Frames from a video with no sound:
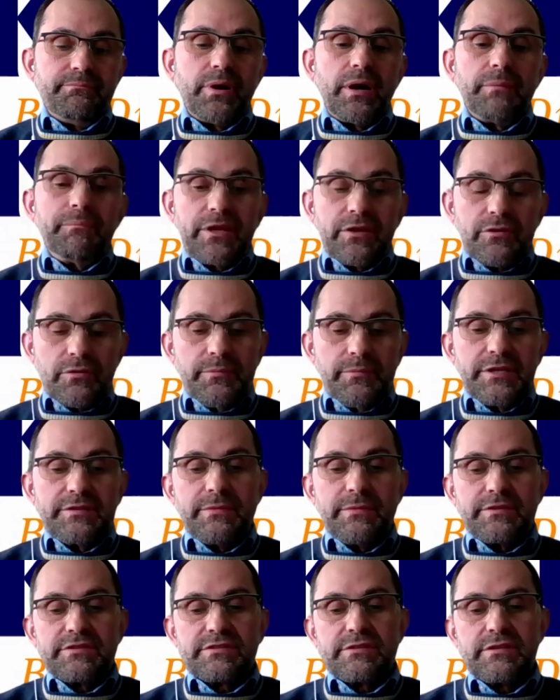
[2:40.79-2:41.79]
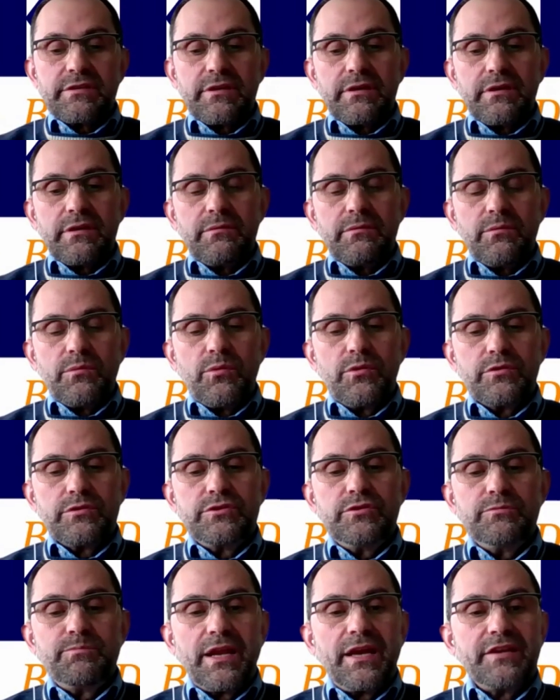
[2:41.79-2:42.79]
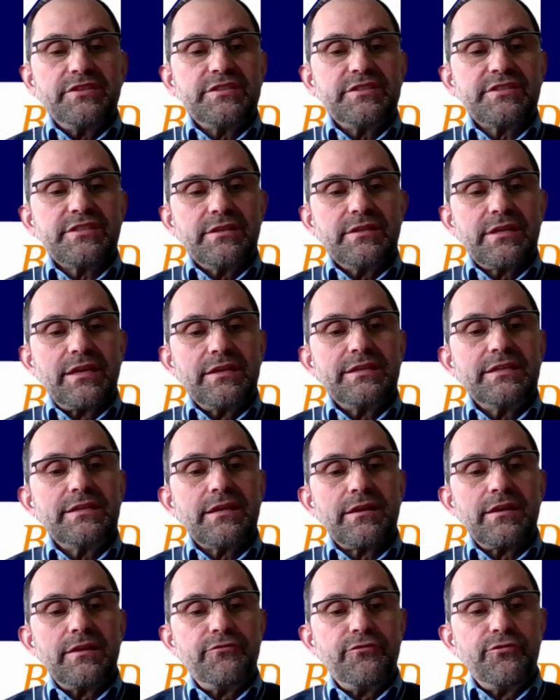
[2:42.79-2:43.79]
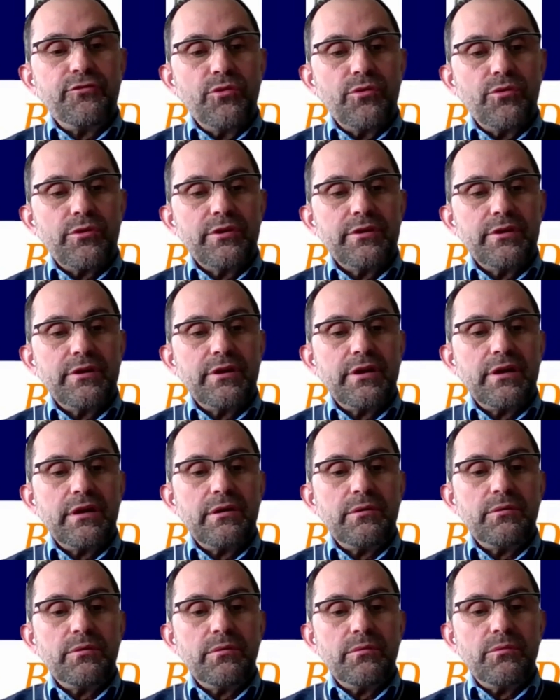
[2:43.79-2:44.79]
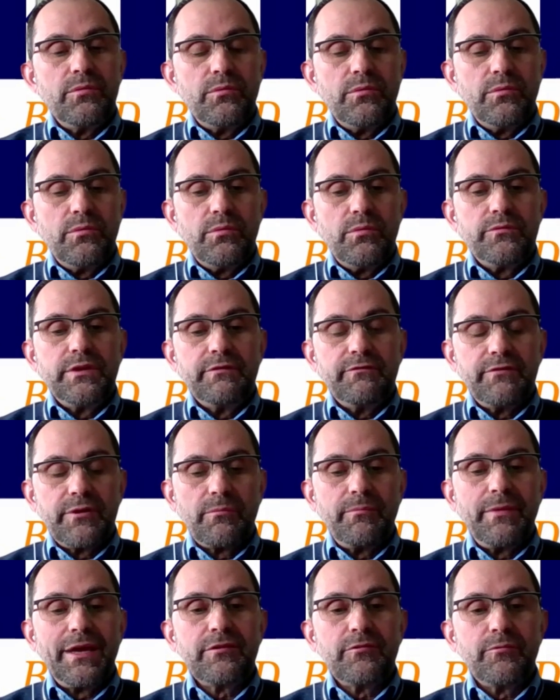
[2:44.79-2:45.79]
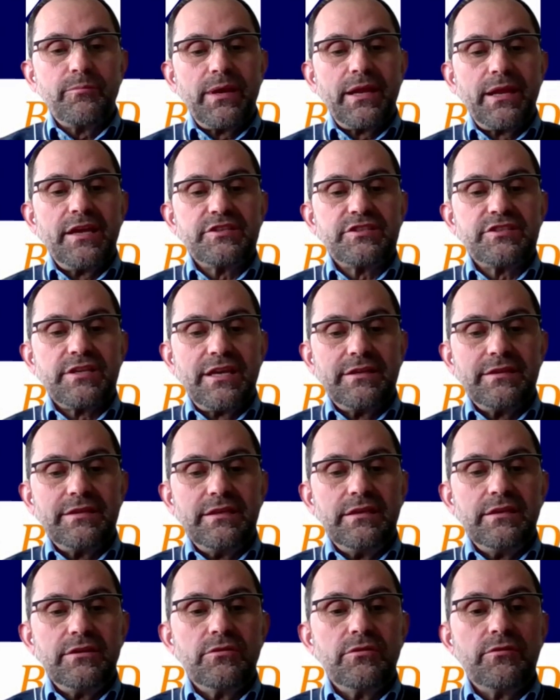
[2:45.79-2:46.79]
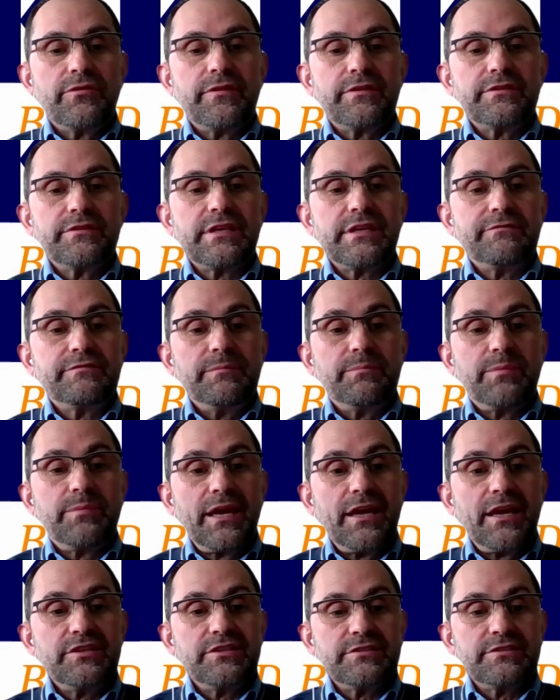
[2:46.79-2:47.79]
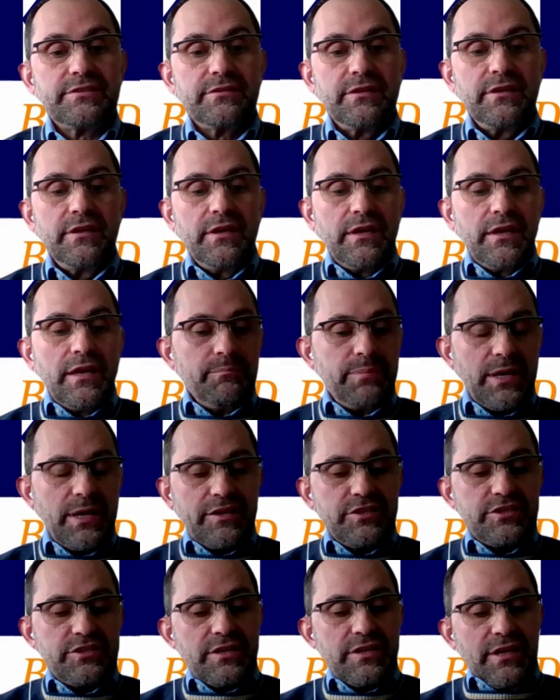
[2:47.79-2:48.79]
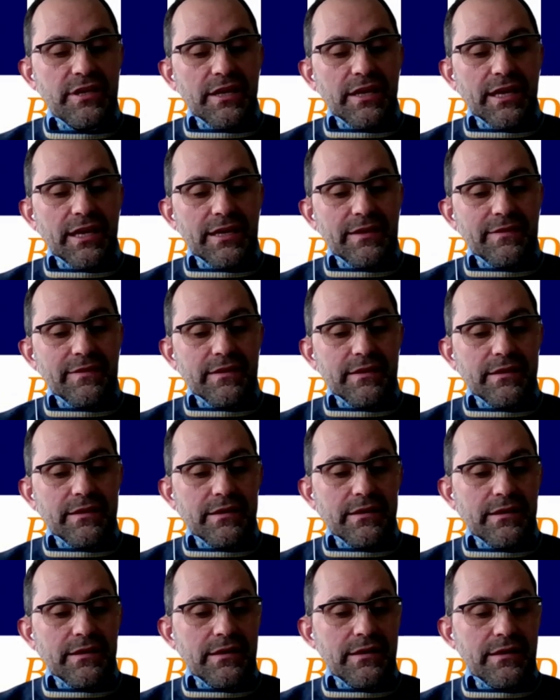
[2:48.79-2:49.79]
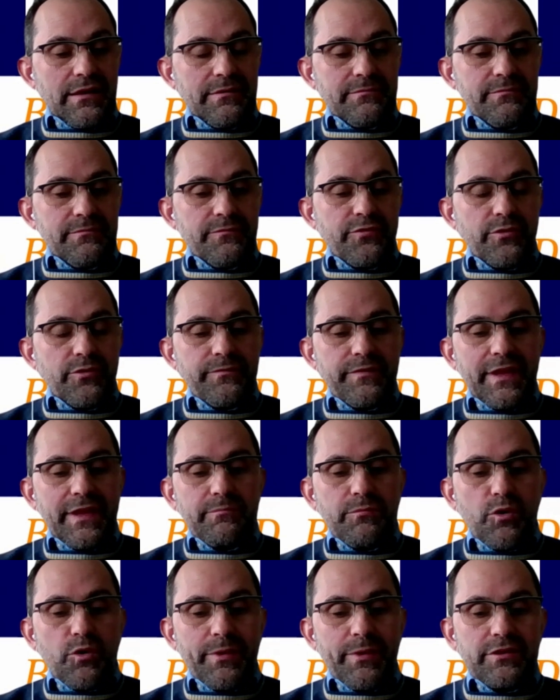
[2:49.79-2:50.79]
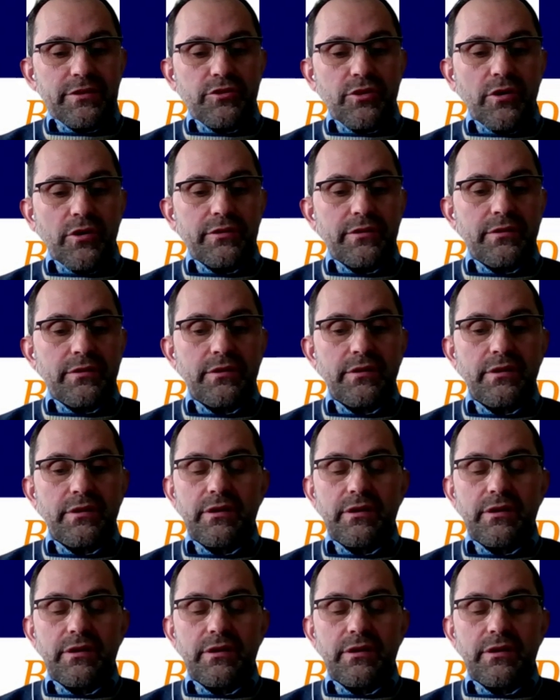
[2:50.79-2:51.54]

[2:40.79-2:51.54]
public commitments were two pledges in 1994, the environmental pledge and the earth and safety pledge. And from that moment on